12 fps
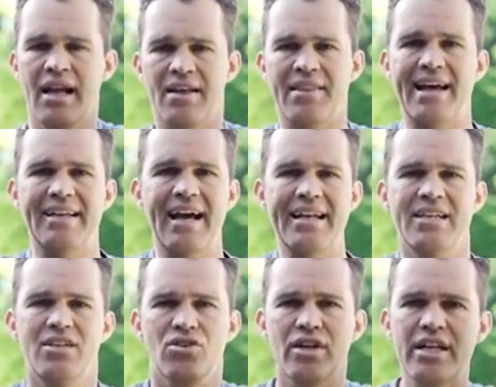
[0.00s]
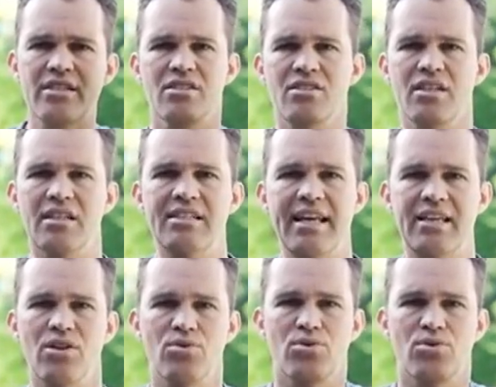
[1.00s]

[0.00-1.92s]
And that 90 degrees is going to take you